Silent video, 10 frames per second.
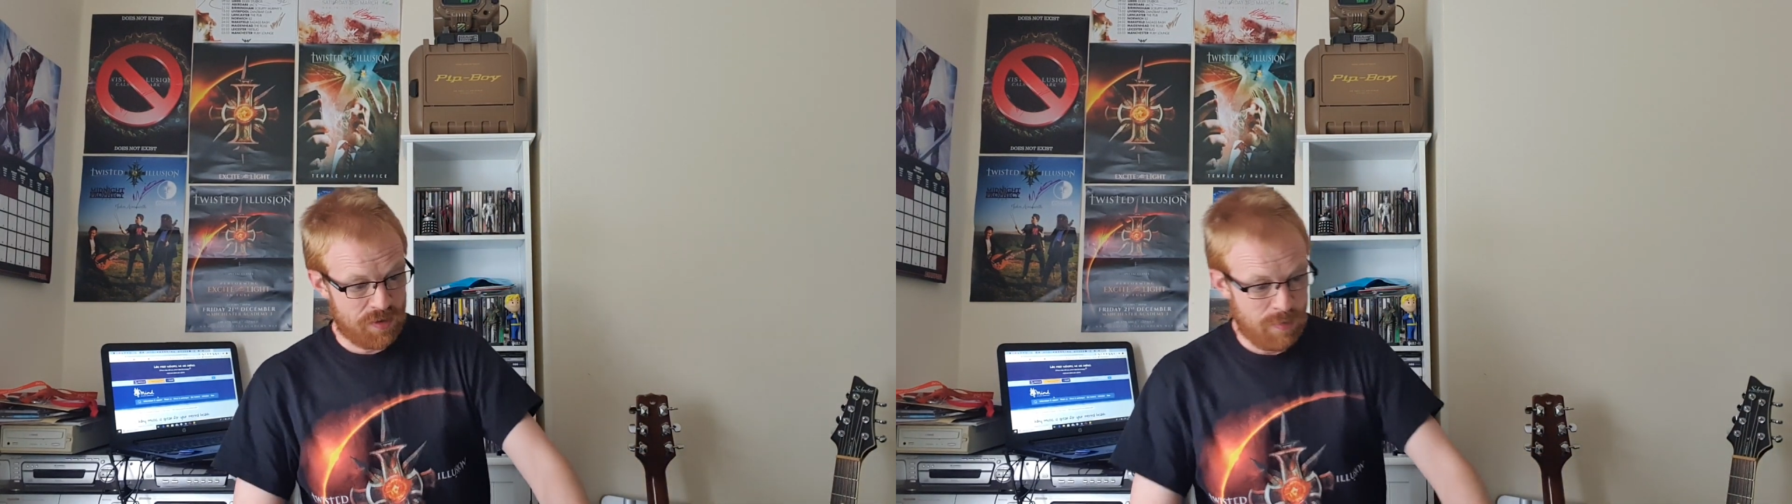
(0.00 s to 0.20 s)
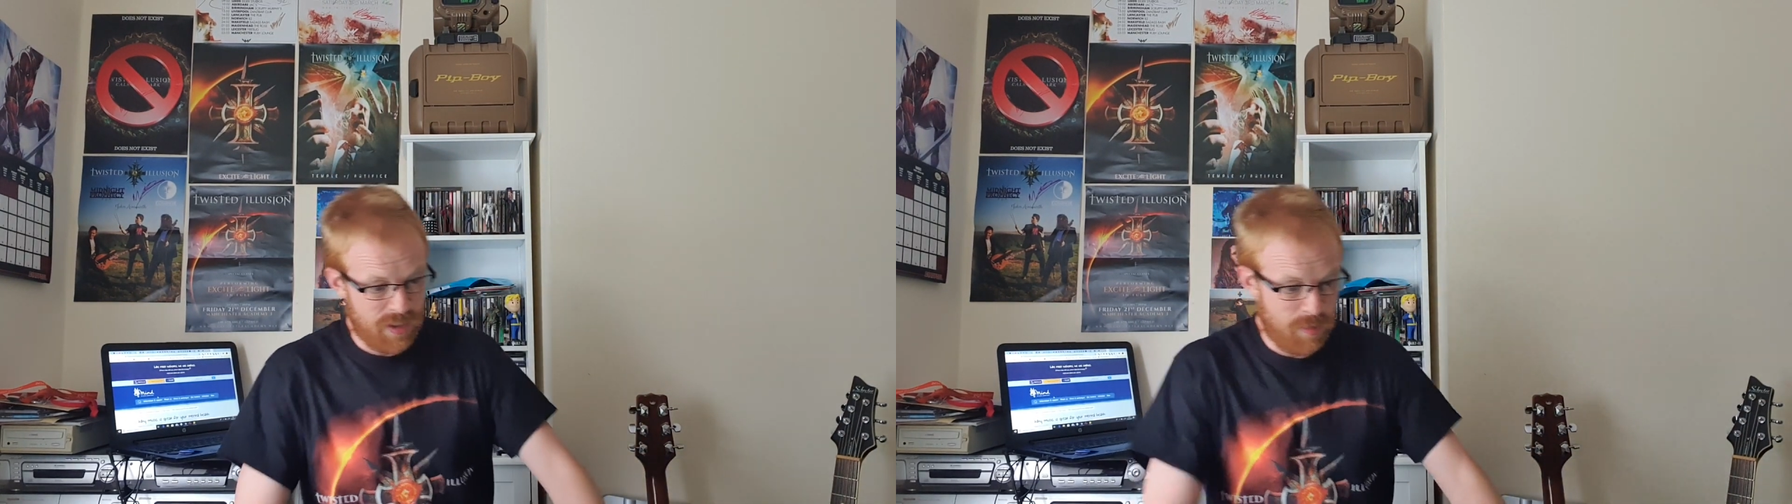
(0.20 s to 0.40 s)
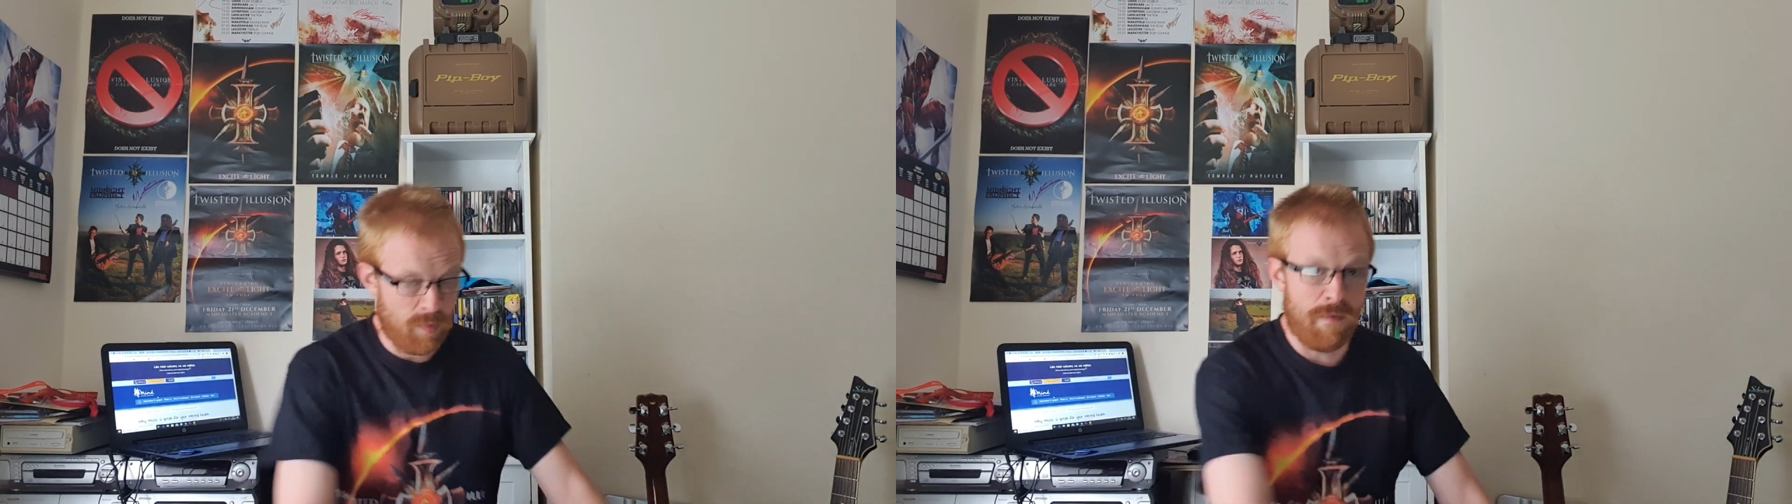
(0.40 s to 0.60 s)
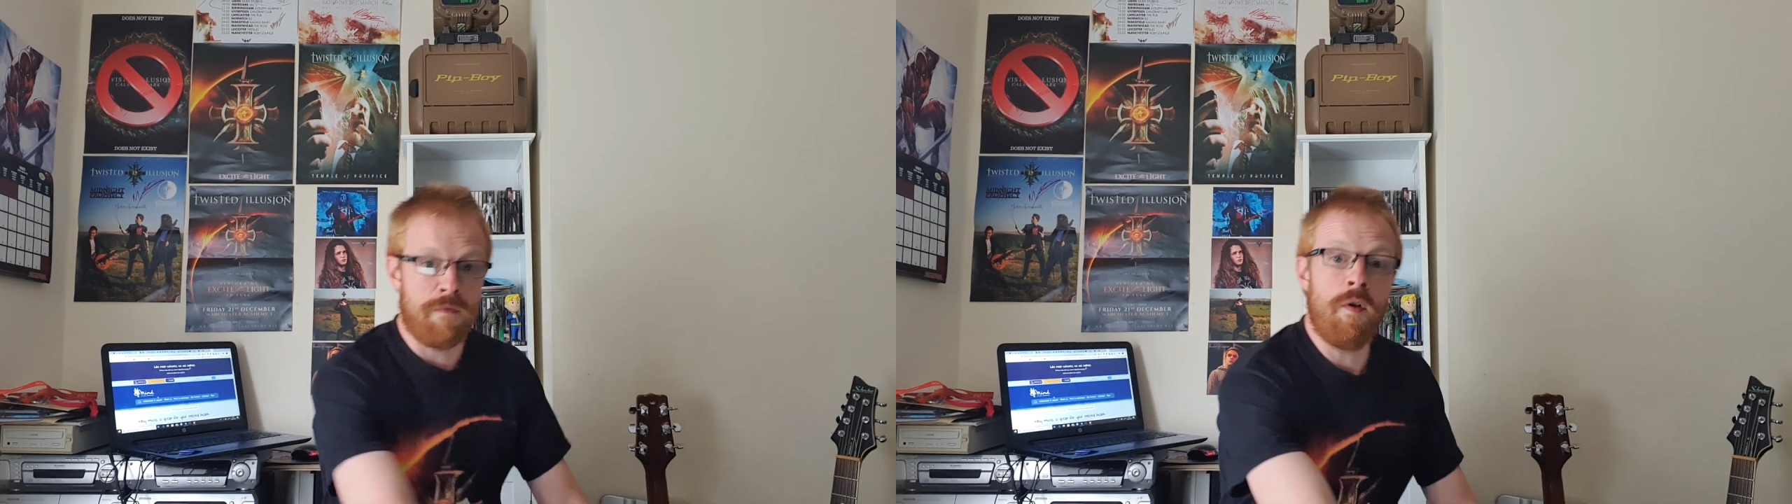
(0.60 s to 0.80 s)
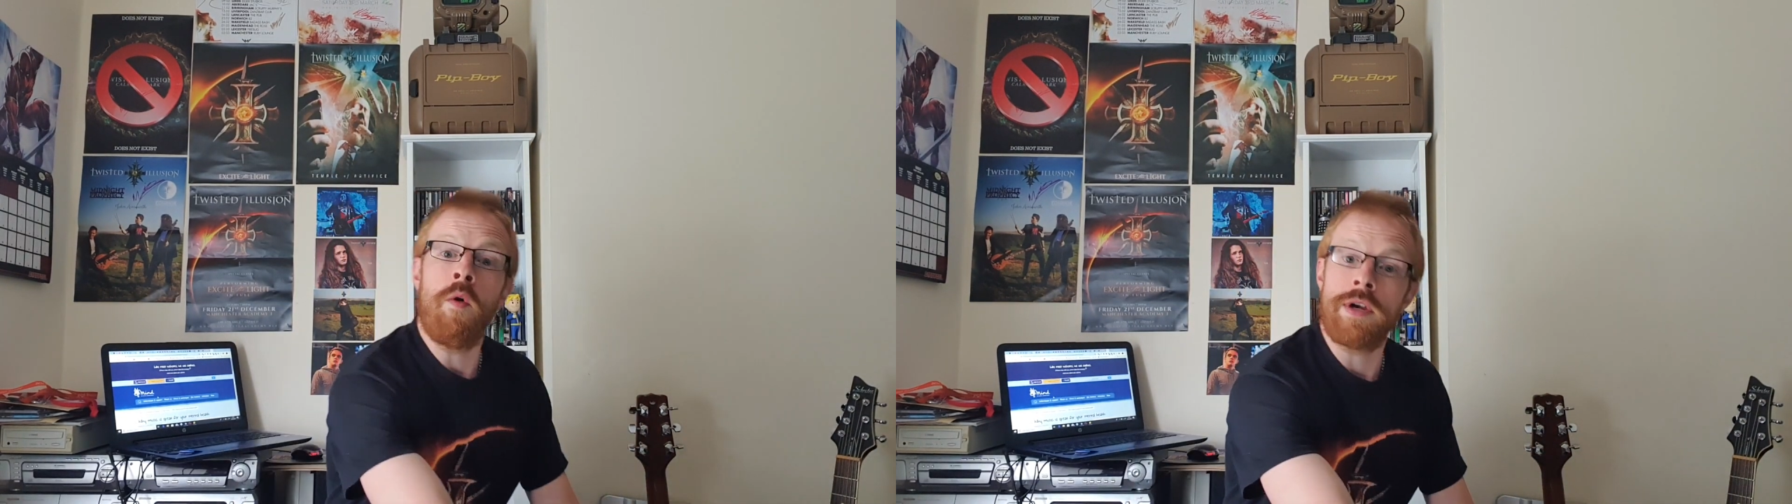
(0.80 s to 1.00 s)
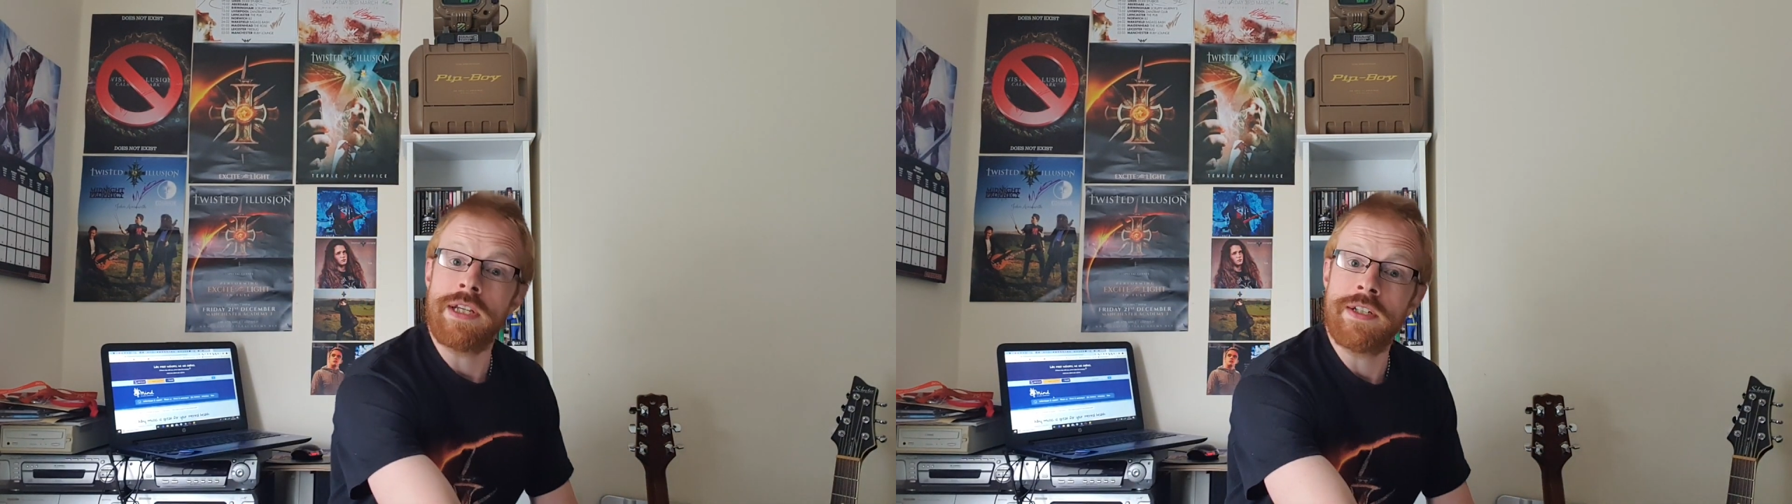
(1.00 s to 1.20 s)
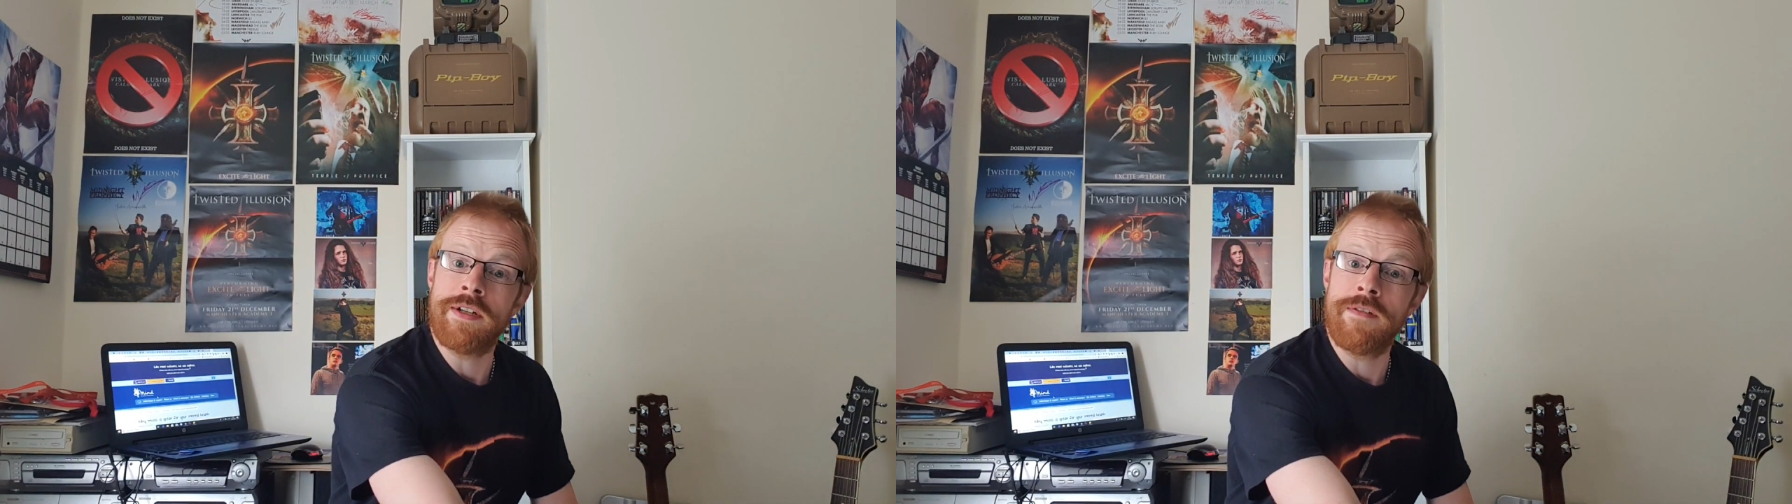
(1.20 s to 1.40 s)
going to avoid